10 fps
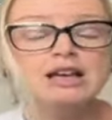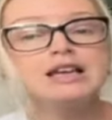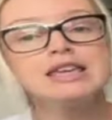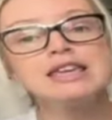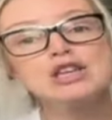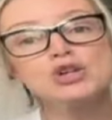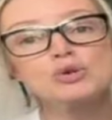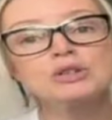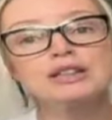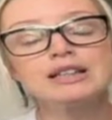
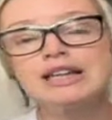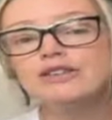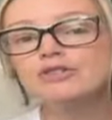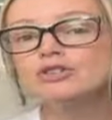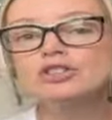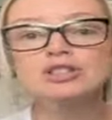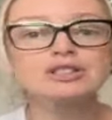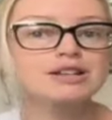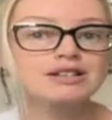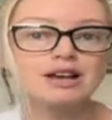Equally, if you're just in
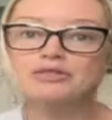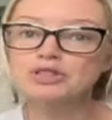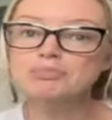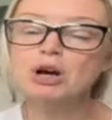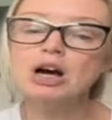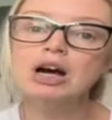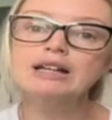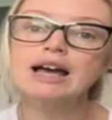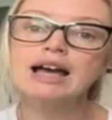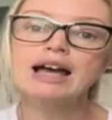a tough
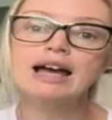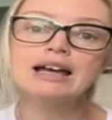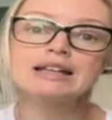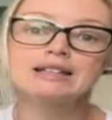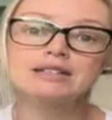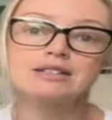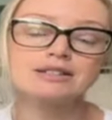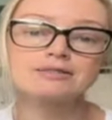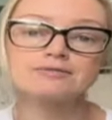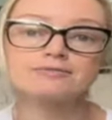spot and
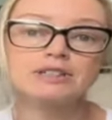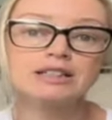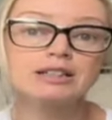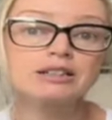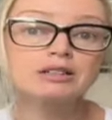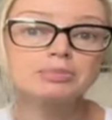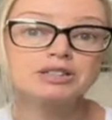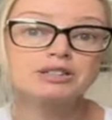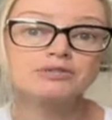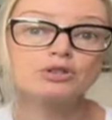feeling a little bit
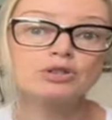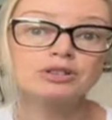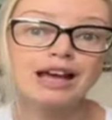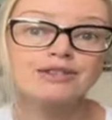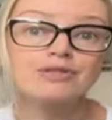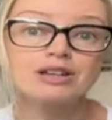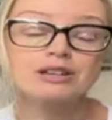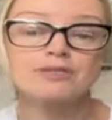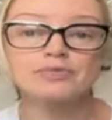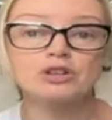difficult
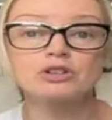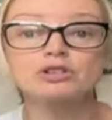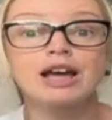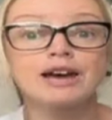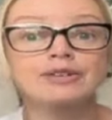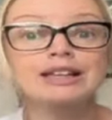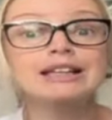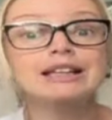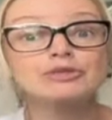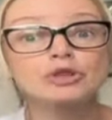having any
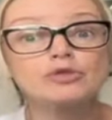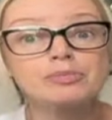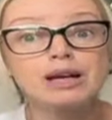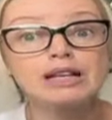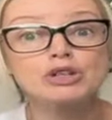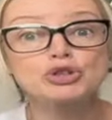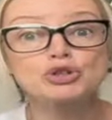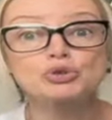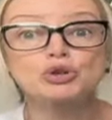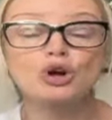leftover money
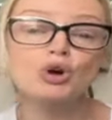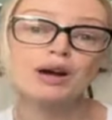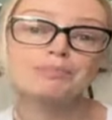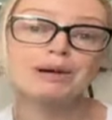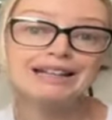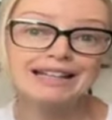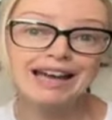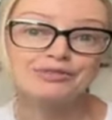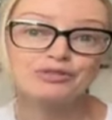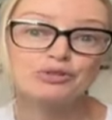to go and buy
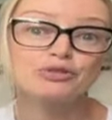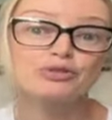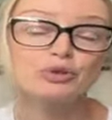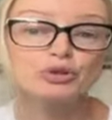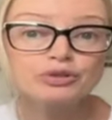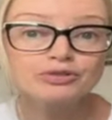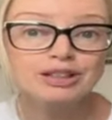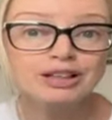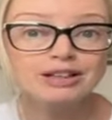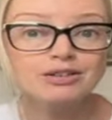cat food for your
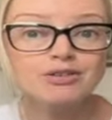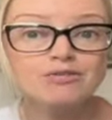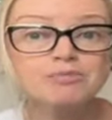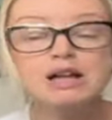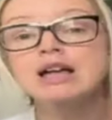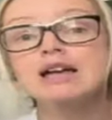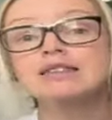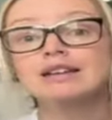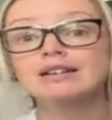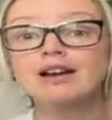feline at home,
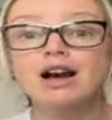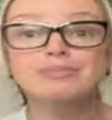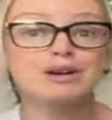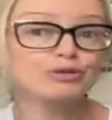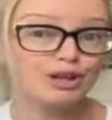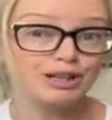then come and raid